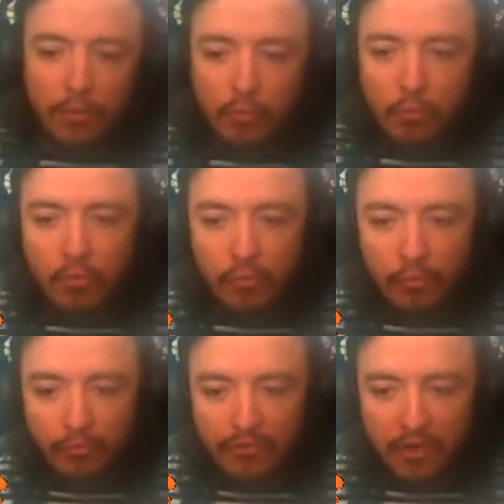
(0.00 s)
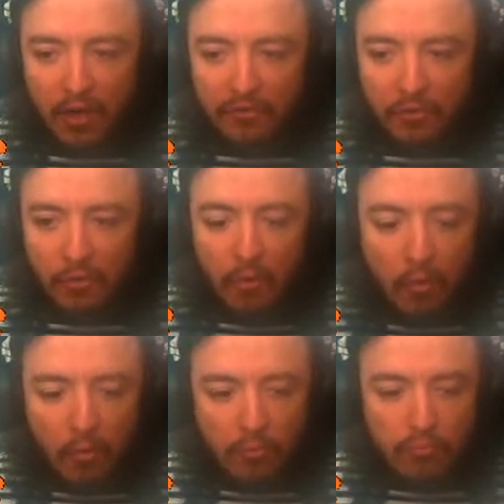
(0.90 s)
In a world not her
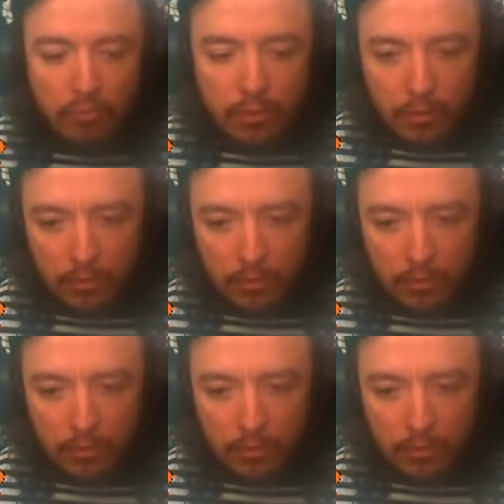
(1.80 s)
own,